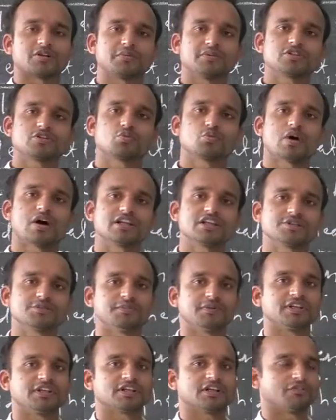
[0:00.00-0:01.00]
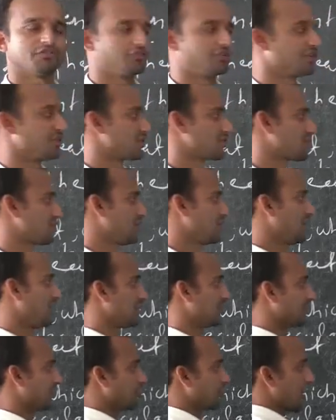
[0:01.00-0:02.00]
Means what is meaning of this?
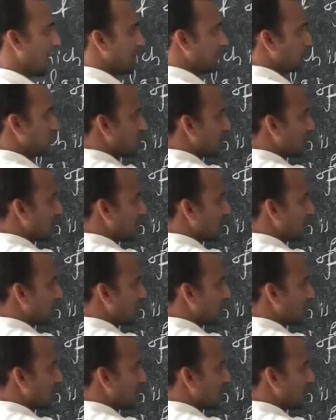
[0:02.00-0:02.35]
Then you have to